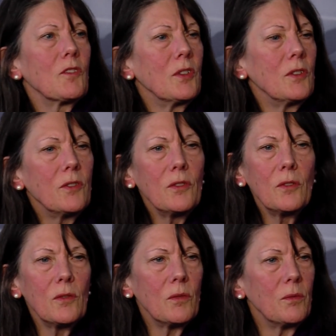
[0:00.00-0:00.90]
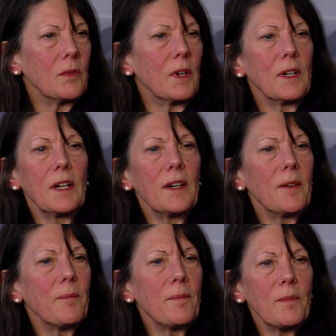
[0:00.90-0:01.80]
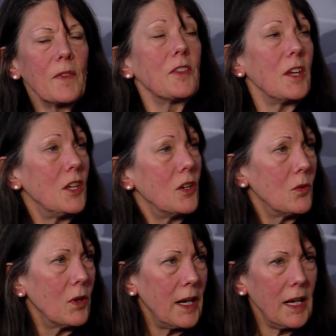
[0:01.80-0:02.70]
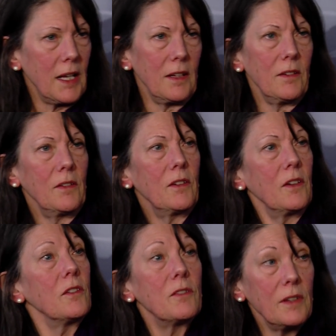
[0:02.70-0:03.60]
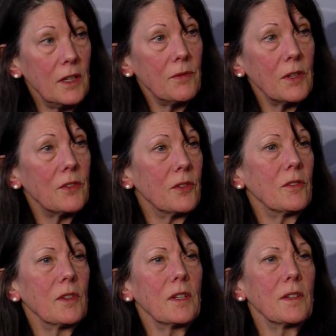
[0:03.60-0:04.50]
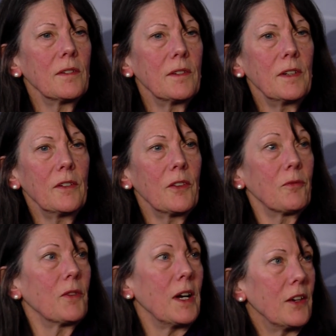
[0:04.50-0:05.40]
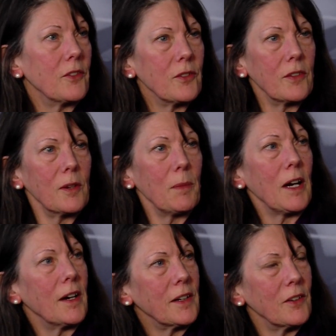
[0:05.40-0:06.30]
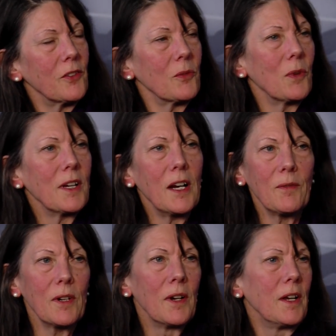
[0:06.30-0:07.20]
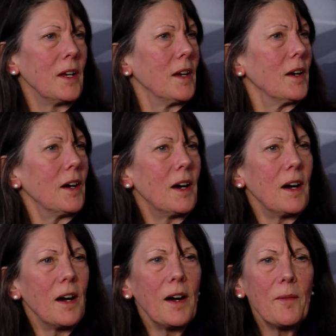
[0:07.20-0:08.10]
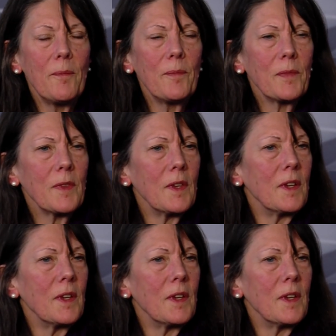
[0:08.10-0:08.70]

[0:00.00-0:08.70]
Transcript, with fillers: to um, the UN, even to the you know the French or the Americans or whatever. Um,